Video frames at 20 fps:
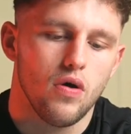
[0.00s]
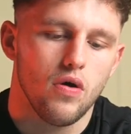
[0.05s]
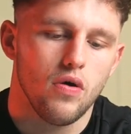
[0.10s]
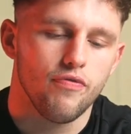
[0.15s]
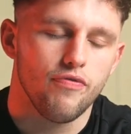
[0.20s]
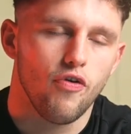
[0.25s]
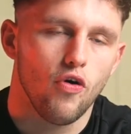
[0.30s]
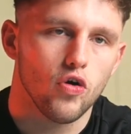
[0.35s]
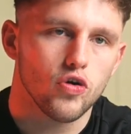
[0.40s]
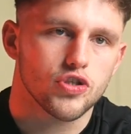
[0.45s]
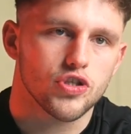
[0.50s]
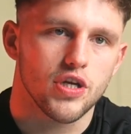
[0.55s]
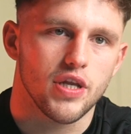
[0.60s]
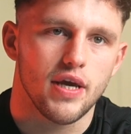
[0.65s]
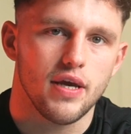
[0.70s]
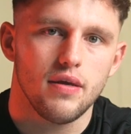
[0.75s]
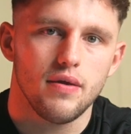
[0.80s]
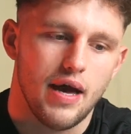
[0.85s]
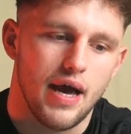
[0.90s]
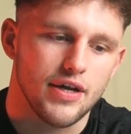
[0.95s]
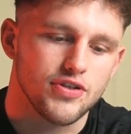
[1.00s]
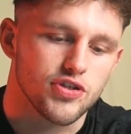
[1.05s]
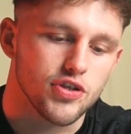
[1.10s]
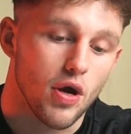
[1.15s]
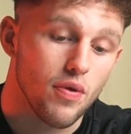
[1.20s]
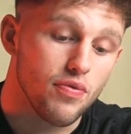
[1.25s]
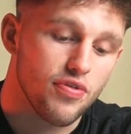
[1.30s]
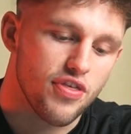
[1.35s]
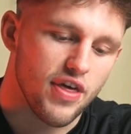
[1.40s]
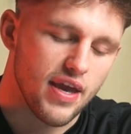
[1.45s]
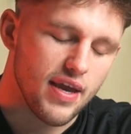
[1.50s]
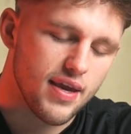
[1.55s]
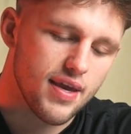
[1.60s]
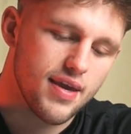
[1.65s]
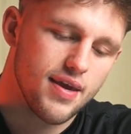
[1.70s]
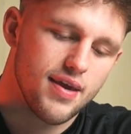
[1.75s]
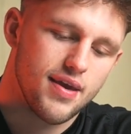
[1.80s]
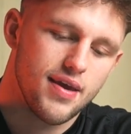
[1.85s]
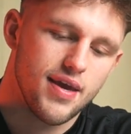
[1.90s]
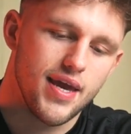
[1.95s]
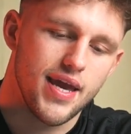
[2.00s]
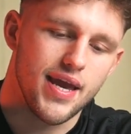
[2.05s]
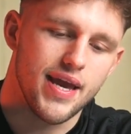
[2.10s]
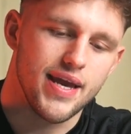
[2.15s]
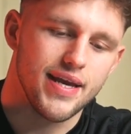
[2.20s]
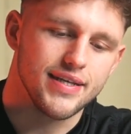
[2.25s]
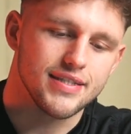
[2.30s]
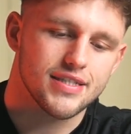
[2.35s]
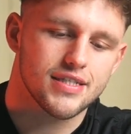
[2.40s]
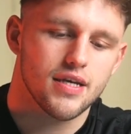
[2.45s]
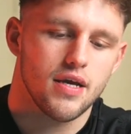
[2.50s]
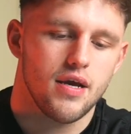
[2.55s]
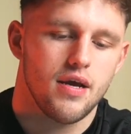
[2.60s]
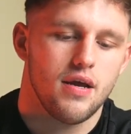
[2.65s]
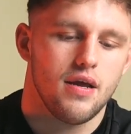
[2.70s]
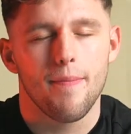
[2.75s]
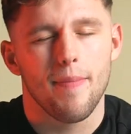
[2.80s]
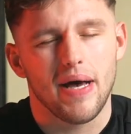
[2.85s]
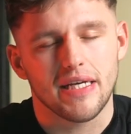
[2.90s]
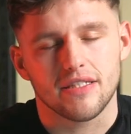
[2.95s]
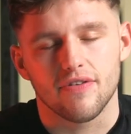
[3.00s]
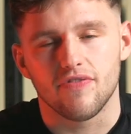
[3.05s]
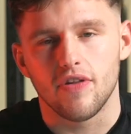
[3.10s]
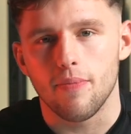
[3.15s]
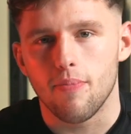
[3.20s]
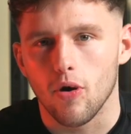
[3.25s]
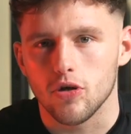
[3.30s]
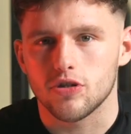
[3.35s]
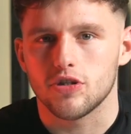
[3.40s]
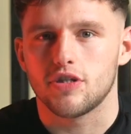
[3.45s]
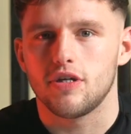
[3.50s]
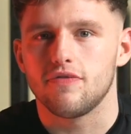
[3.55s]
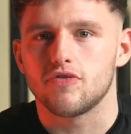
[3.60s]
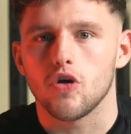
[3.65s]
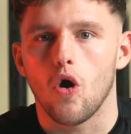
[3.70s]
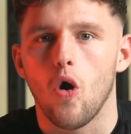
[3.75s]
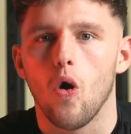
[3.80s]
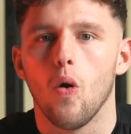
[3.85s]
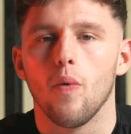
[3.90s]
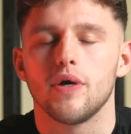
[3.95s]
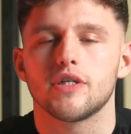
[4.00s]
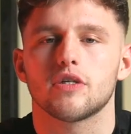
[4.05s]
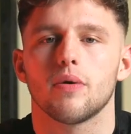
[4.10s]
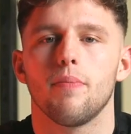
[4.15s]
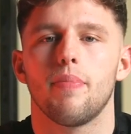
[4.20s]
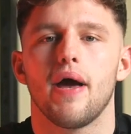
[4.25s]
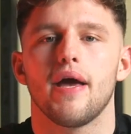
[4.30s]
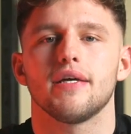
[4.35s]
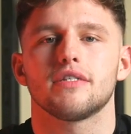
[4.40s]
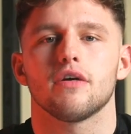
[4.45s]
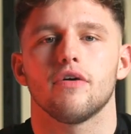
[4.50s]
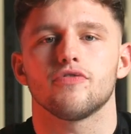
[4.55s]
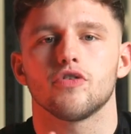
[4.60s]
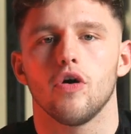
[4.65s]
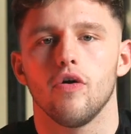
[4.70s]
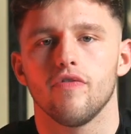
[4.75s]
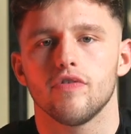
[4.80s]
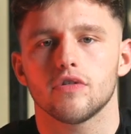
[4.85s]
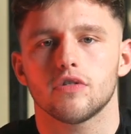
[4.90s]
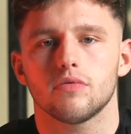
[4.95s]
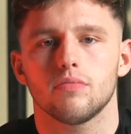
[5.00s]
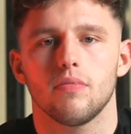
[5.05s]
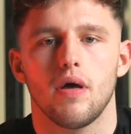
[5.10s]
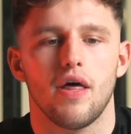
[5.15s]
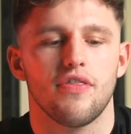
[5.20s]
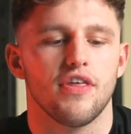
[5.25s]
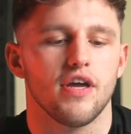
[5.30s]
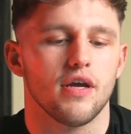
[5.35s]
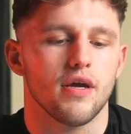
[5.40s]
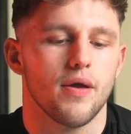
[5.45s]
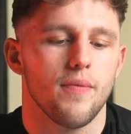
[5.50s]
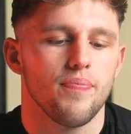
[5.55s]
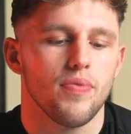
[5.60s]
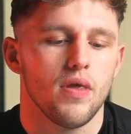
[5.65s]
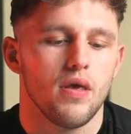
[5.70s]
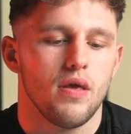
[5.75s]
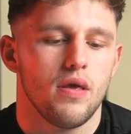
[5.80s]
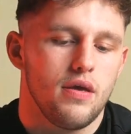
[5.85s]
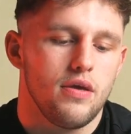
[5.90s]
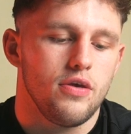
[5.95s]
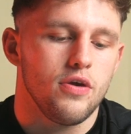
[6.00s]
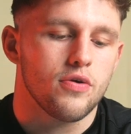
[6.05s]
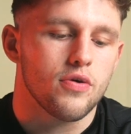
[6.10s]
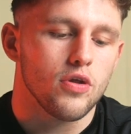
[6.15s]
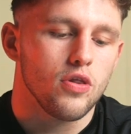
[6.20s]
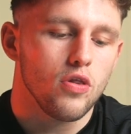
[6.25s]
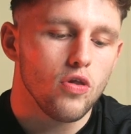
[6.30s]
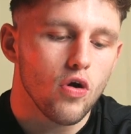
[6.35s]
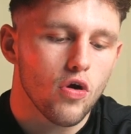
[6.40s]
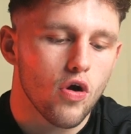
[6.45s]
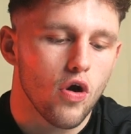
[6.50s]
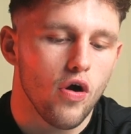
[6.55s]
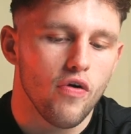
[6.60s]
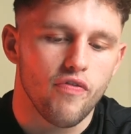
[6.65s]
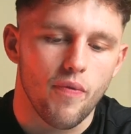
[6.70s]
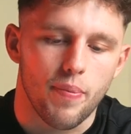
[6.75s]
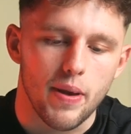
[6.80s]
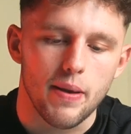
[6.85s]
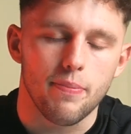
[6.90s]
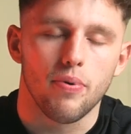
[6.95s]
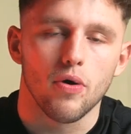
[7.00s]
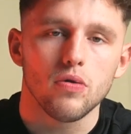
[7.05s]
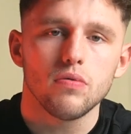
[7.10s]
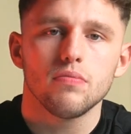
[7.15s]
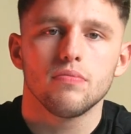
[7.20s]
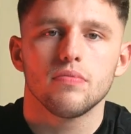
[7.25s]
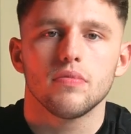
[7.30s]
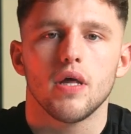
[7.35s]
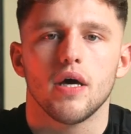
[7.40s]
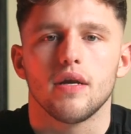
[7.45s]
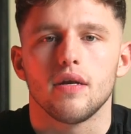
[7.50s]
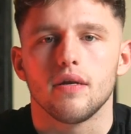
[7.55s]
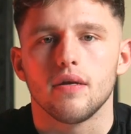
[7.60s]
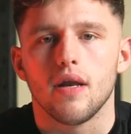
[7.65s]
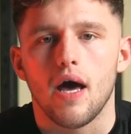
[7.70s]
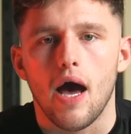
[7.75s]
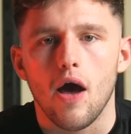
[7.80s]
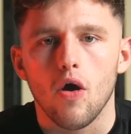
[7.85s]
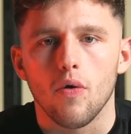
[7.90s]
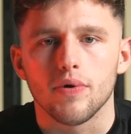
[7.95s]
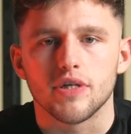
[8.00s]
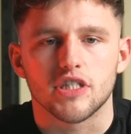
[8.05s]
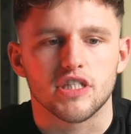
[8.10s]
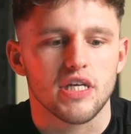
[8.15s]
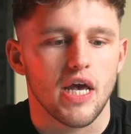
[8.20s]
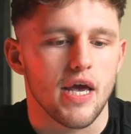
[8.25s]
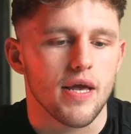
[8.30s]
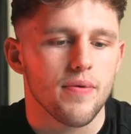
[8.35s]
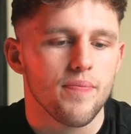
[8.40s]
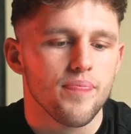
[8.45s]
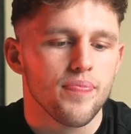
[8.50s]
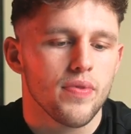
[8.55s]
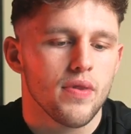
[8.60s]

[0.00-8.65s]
Unfortunately, I don't think it is massively positive to always compare yourself to others. I think you can look at other people, and I always say